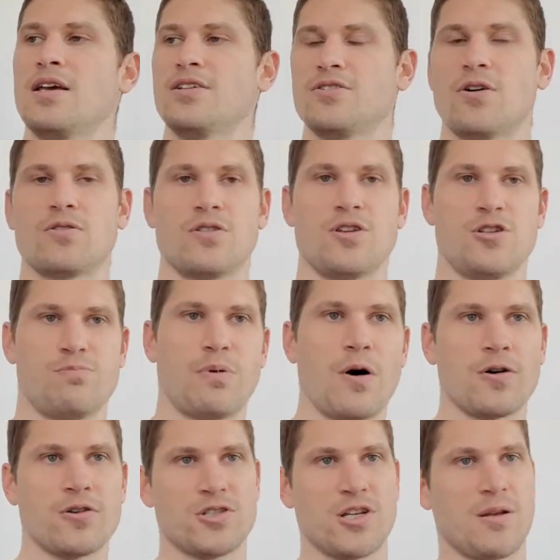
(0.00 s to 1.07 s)
He's got these
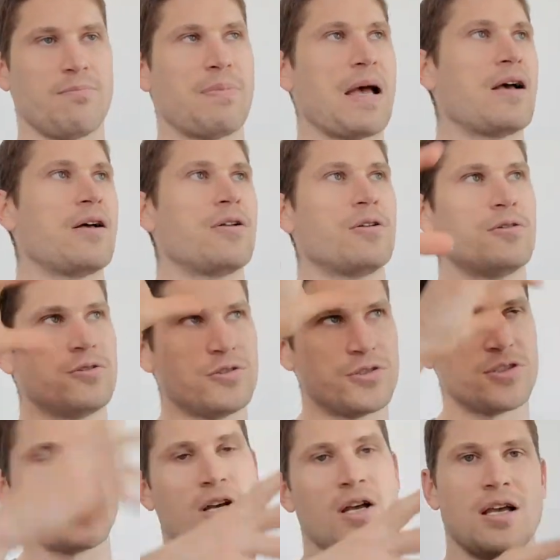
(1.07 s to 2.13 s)
boxing
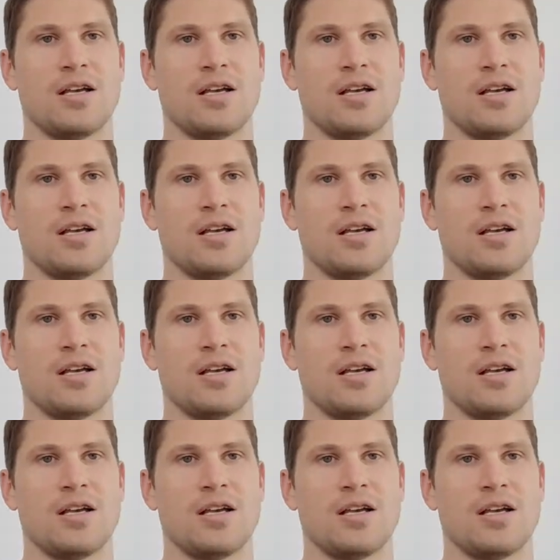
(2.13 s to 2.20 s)
pels.